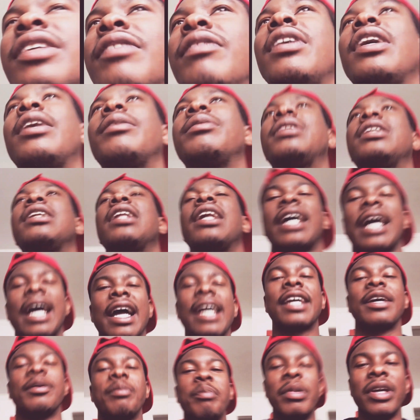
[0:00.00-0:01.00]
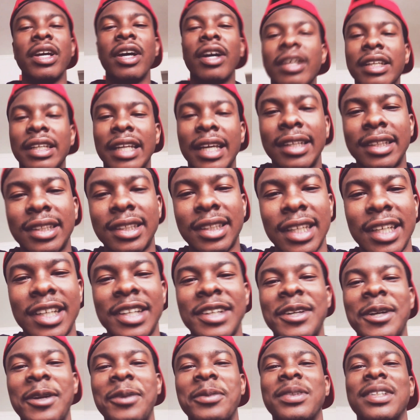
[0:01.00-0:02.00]
type shit. Like I can be on that shit. You
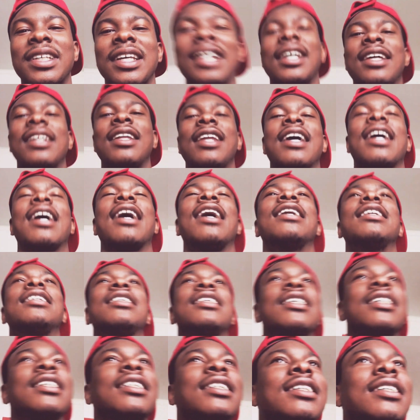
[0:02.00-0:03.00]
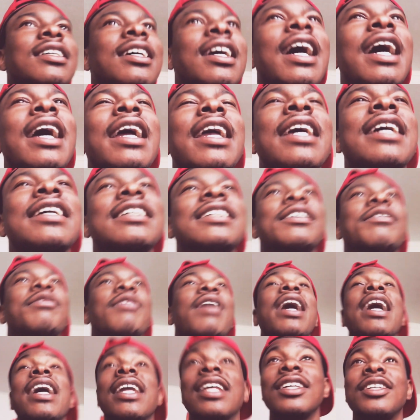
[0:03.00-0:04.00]
know what I'm saying? Like I guess if I
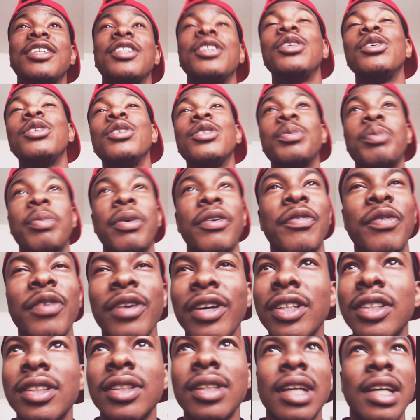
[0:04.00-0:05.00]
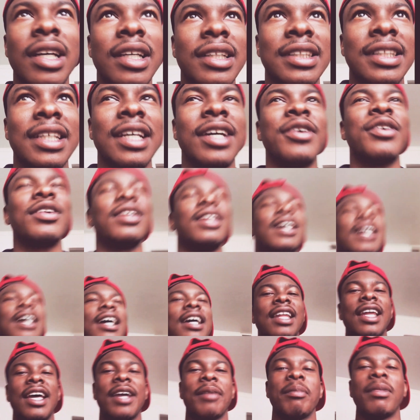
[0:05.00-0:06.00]
had to choose, prefer a sound. Like I
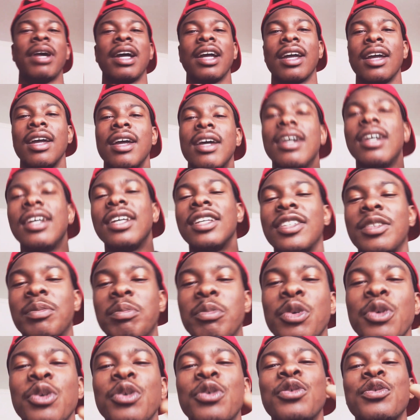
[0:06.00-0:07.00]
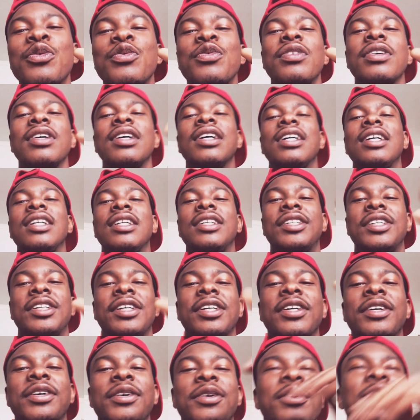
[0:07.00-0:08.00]
like my smooth,
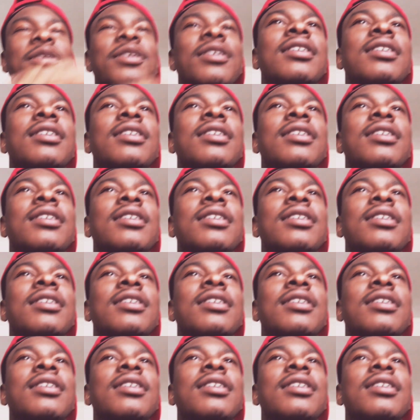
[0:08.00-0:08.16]
chill,